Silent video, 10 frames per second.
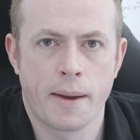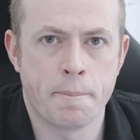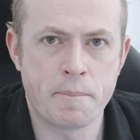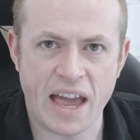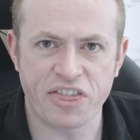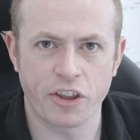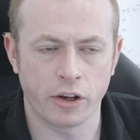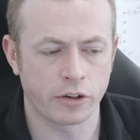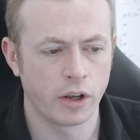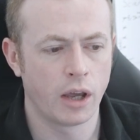
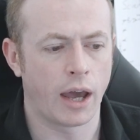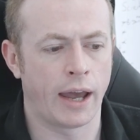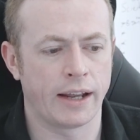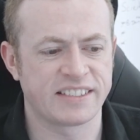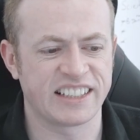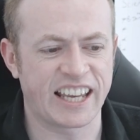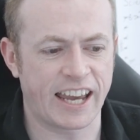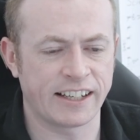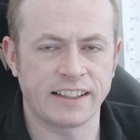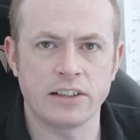method uh, to
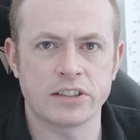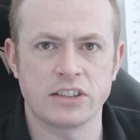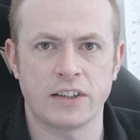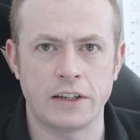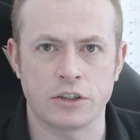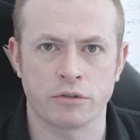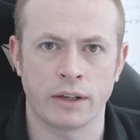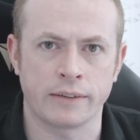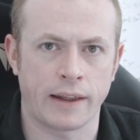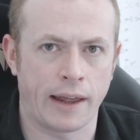get a decent teacher
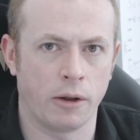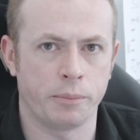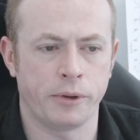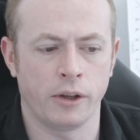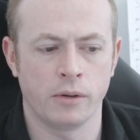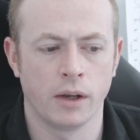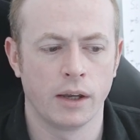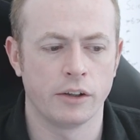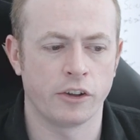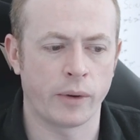in to help you
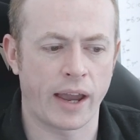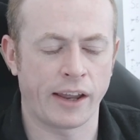do it.